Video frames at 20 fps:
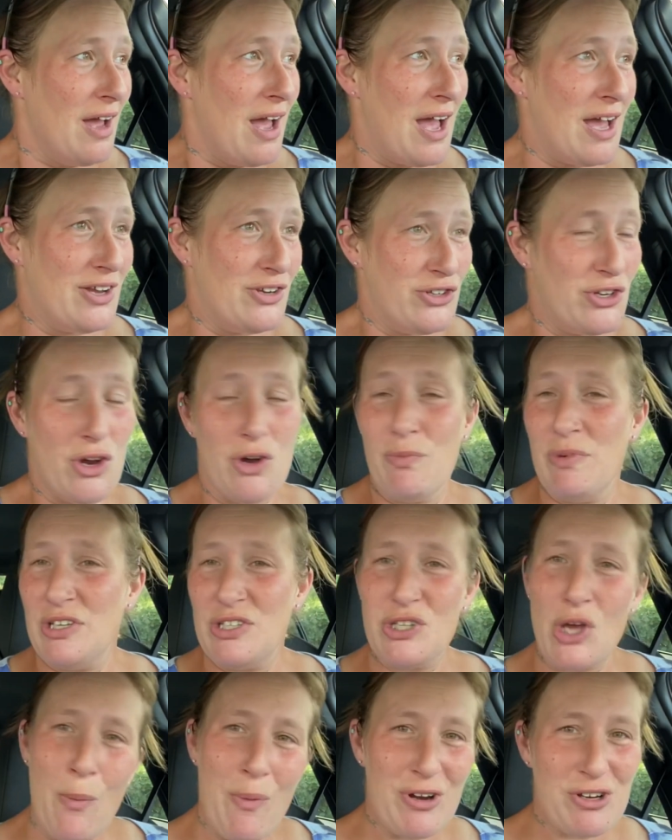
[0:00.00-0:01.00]
has shown me
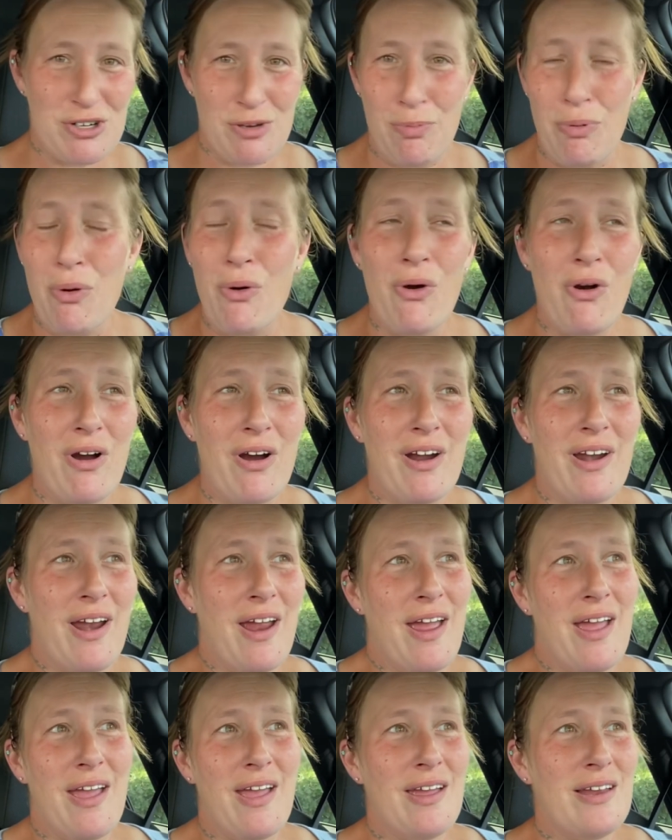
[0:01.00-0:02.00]
so much support,
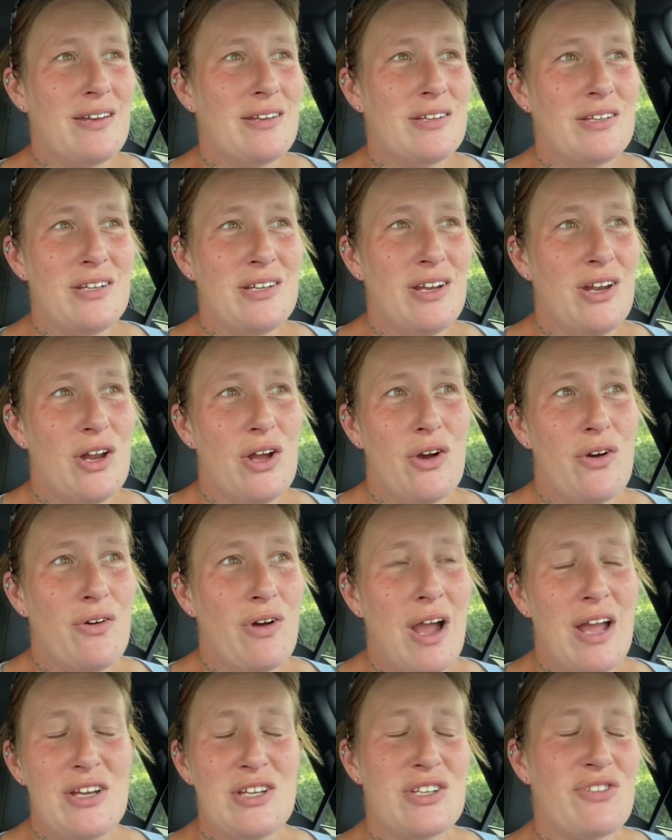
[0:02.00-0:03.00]
and
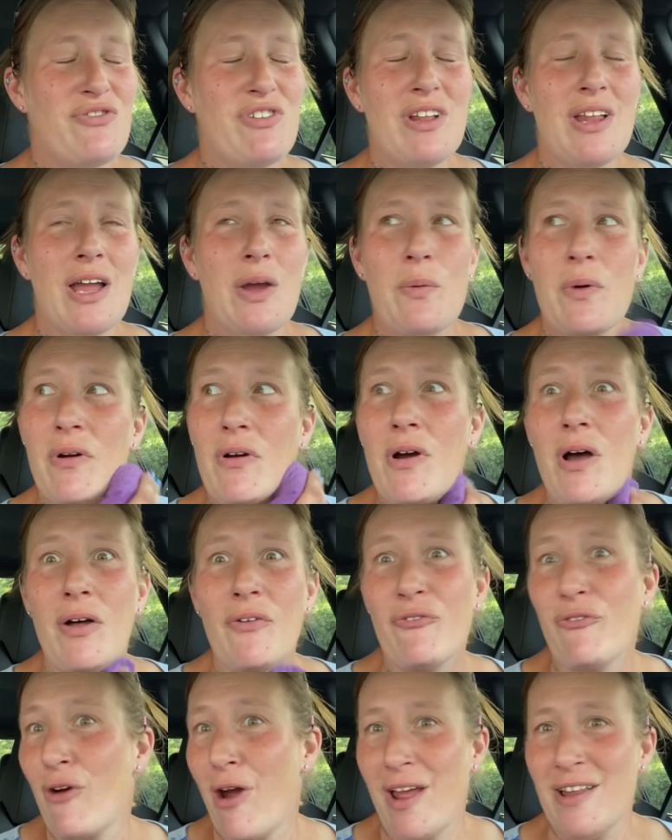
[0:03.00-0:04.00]
I just feel like we're all
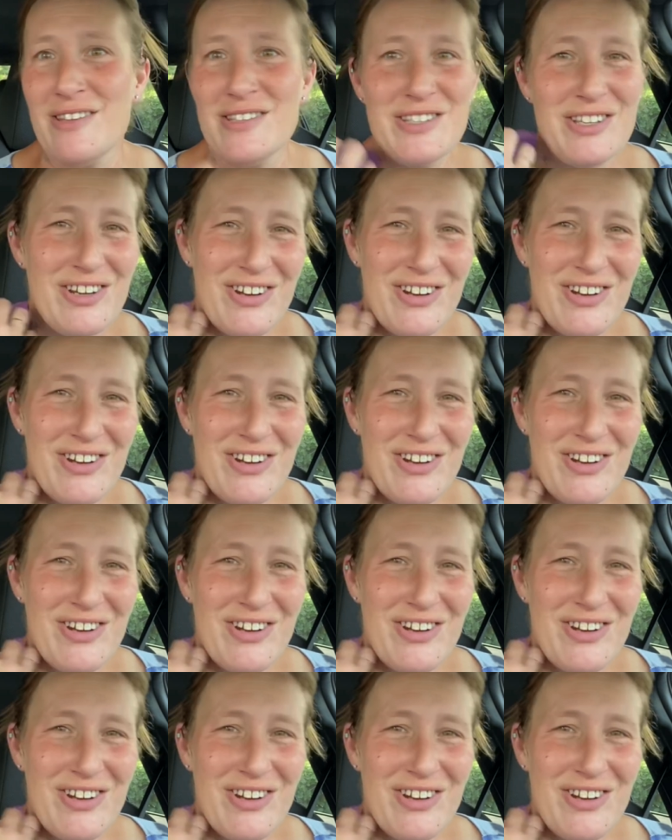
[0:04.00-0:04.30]
friends.